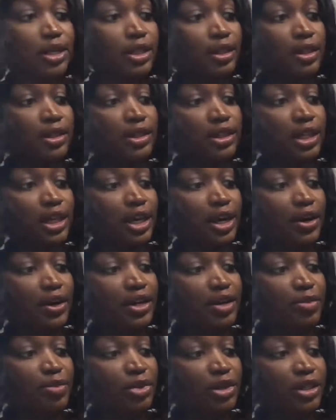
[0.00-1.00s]
Let's
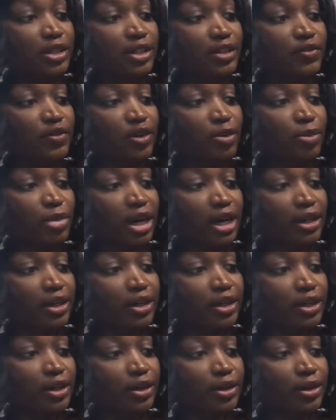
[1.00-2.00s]
carry a piece of it back
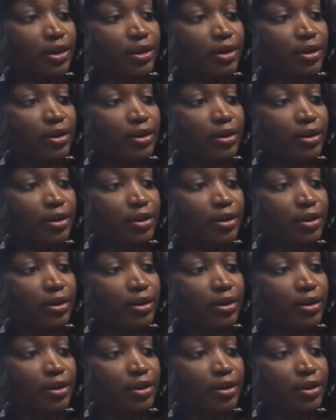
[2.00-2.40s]
here.